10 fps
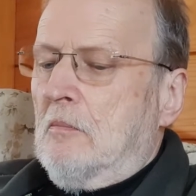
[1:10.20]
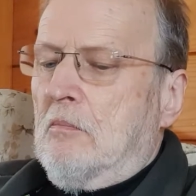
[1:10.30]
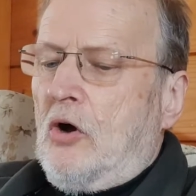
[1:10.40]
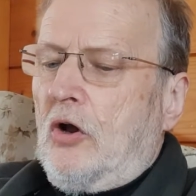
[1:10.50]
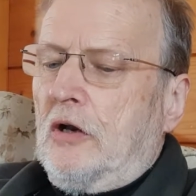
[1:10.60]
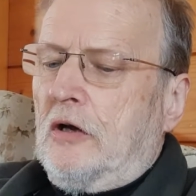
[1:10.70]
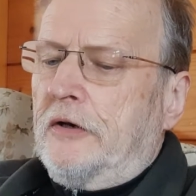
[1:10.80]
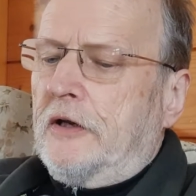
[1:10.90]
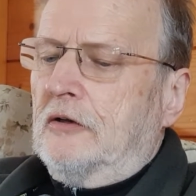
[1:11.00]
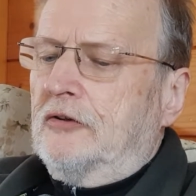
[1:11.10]

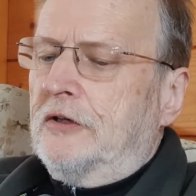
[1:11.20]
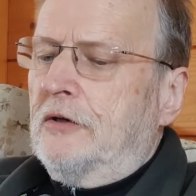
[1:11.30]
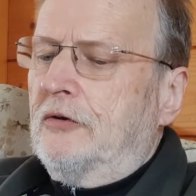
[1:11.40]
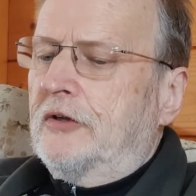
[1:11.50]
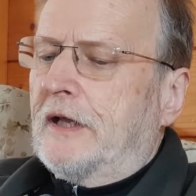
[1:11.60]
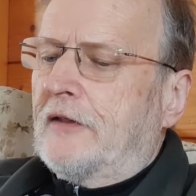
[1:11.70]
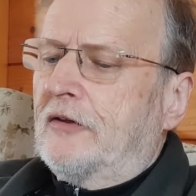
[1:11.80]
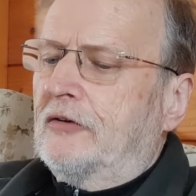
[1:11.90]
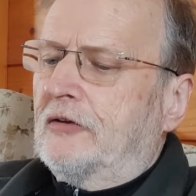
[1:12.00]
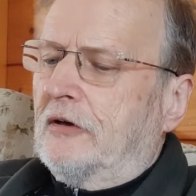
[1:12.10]
Moggallana continues that at
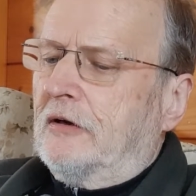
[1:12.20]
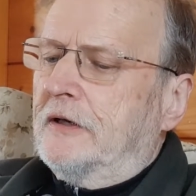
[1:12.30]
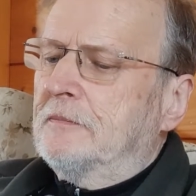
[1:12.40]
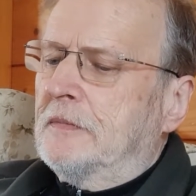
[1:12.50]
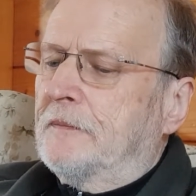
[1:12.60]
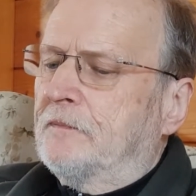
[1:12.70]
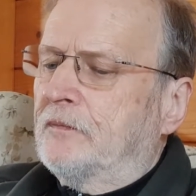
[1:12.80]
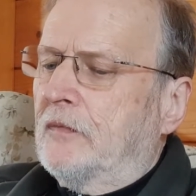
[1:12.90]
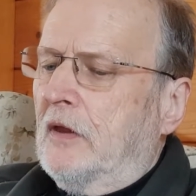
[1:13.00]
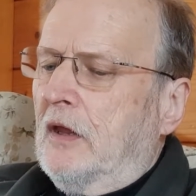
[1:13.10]
this time
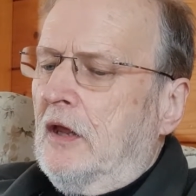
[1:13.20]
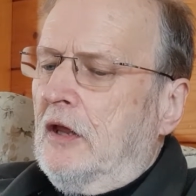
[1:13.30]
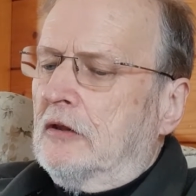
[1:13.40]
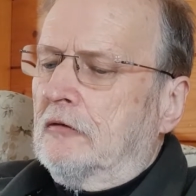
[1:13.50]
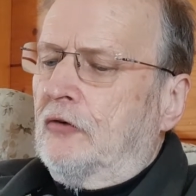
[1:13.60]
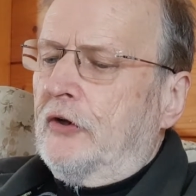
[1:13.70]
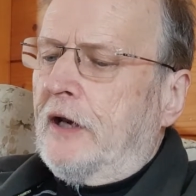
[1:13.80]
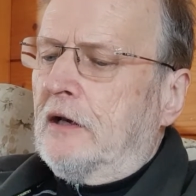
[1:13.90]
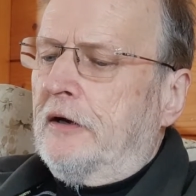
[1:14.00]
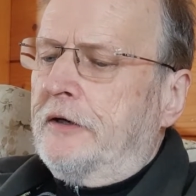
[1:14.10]
the fully
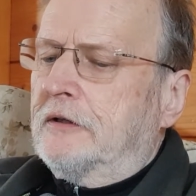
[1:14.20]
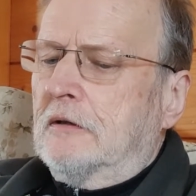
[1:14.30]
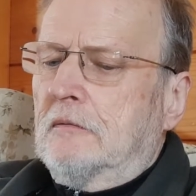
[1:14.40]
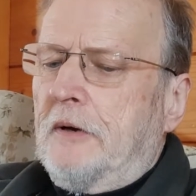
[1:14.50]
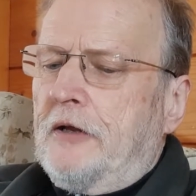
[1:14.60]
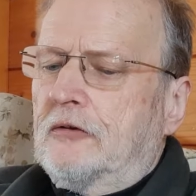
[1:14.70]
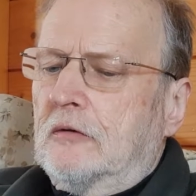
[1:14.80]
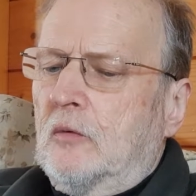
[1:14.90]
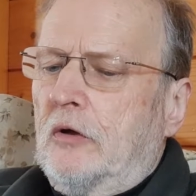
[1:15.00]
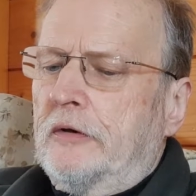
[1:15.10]
enlightened and blessed
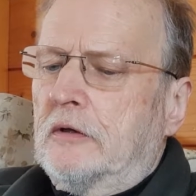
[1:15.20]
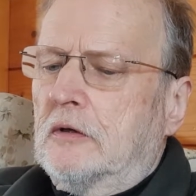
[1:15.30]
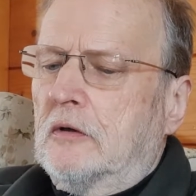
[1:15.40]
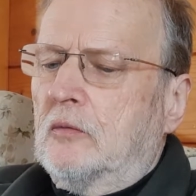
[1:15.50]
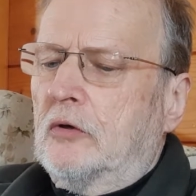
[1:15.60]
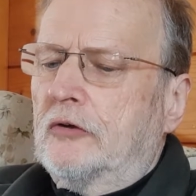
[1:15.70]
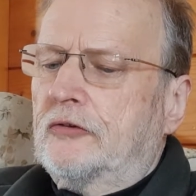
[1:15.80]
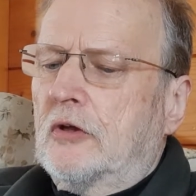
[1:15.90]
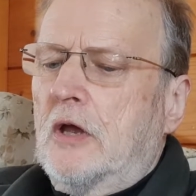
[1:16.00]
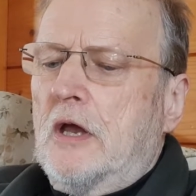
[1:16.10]
one
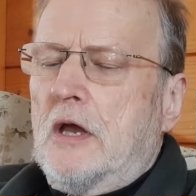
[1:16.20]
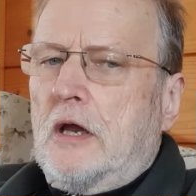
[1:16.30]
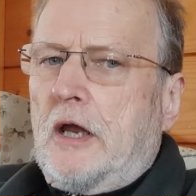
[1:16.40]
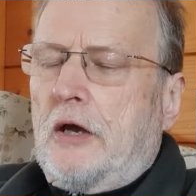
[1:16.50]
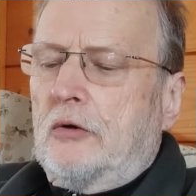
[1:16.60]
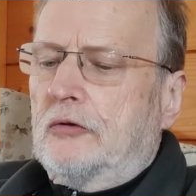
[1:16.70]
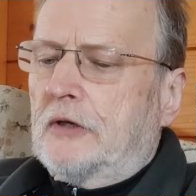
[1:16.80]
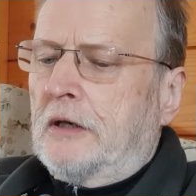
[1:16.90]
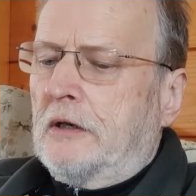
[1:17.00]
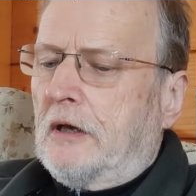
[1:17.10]
was
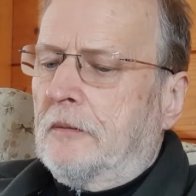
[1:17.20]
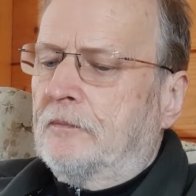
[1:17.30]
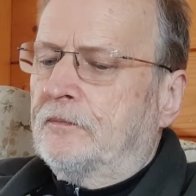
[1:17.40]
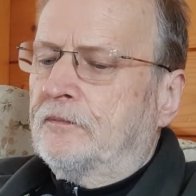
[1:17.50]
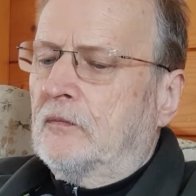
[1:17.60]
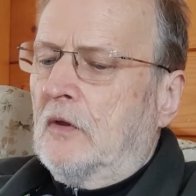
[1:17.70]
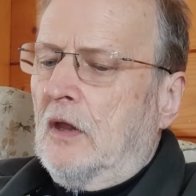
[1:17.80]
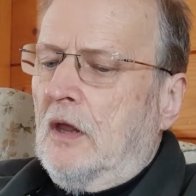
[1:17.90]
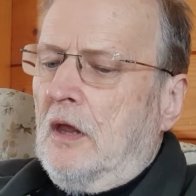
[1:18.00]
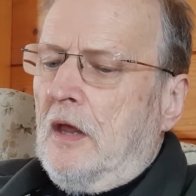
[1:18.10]
Kakusanda,
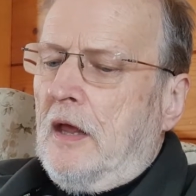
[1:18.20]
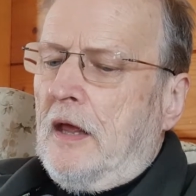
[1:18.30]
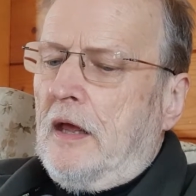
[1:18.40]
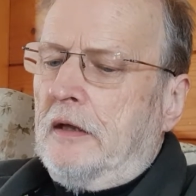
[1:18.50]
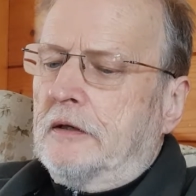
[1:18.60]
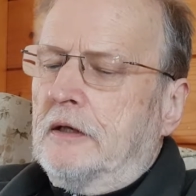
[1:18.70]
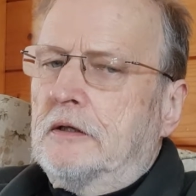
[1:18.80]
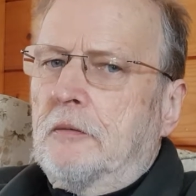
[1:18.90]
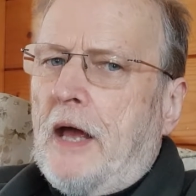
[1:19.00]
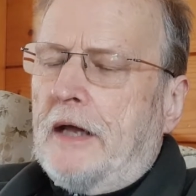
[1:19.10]
and he
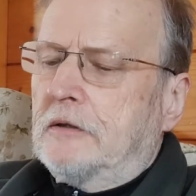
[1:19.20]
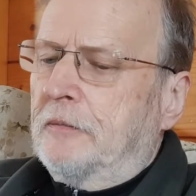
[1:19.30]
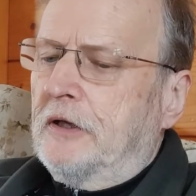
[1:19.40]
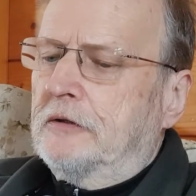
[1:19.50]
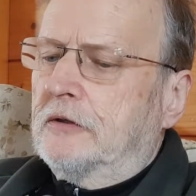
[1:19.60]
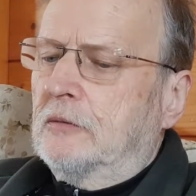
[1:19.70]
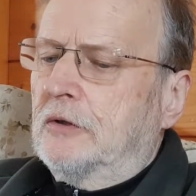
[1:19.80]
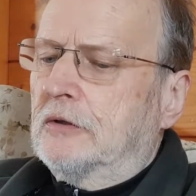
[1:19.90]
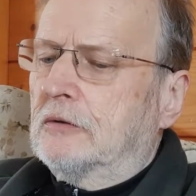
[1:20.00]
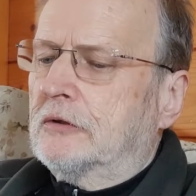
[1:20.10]
had appeared to the
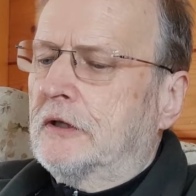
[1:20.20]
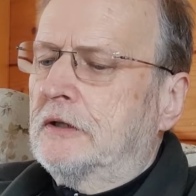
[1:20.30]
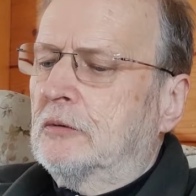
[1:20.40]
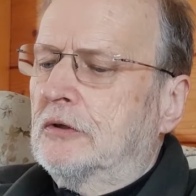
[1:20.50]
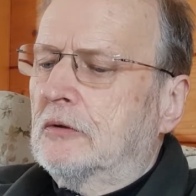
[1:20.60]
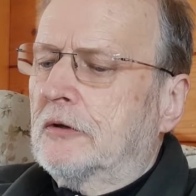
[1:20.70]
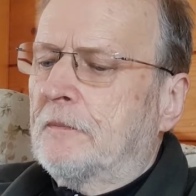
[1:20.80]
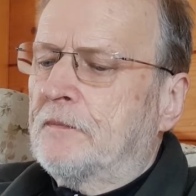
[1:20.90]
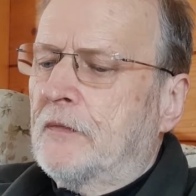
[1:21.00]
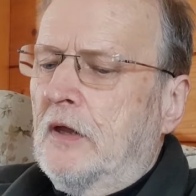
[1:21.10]
world in the world.
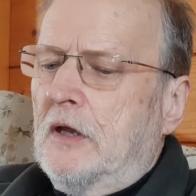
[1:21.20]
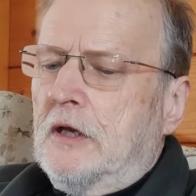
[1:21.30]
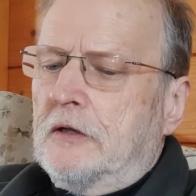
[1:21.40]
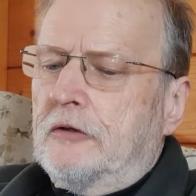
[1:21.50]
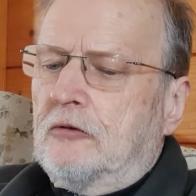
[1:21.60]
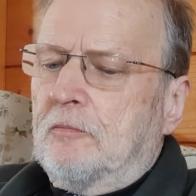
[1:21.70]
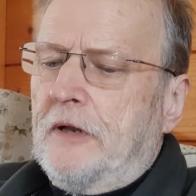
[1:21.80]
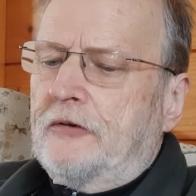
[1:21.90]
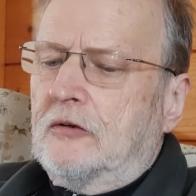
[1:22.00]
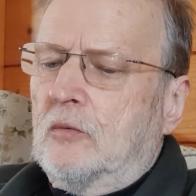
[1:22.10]
This
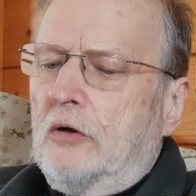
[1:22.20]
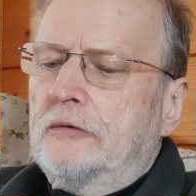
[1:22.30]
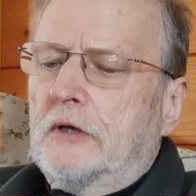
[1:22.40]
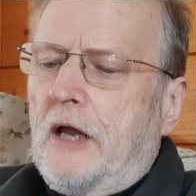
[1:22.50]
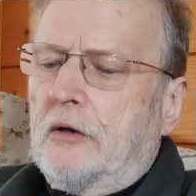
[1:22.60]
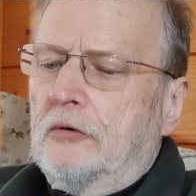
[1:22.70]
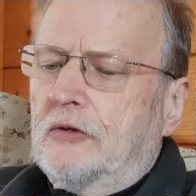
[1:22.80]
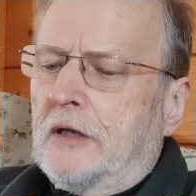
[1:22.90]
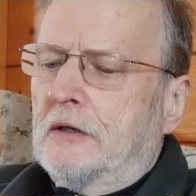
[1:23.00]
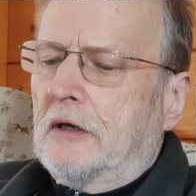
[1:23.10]
blessed one,
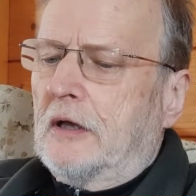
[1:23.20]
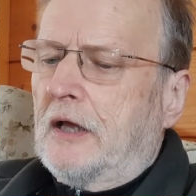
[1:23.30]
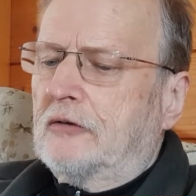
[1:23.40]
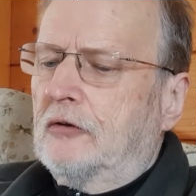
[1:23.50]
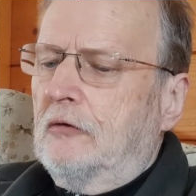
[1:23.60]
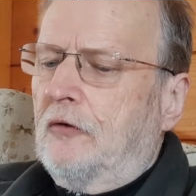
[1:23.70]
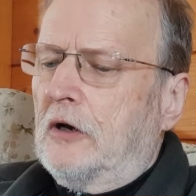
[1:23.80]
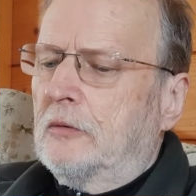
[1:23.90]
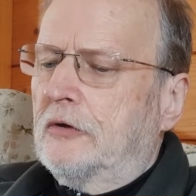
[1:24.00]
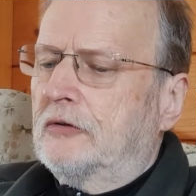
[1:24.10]
Kakusanda, had two
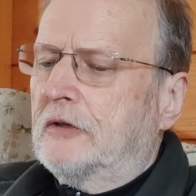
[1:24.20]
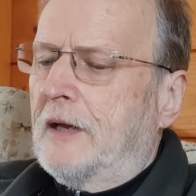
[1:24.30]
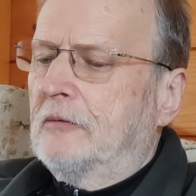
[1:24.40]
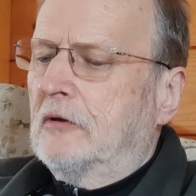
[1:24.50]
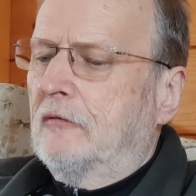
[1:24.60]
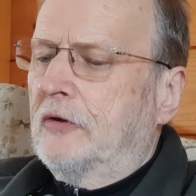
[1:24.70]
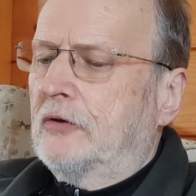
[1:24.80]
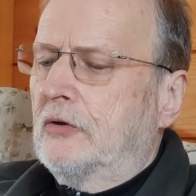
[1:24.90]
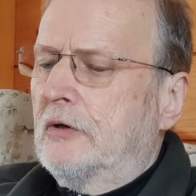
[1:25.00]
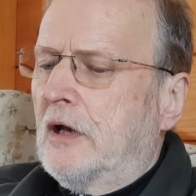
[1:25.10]
followers named
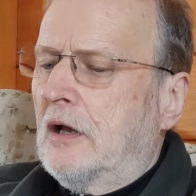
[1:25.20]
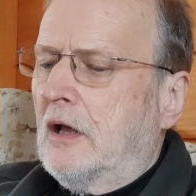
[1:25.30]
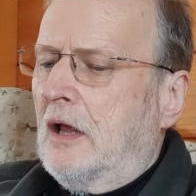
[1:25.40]
Vidura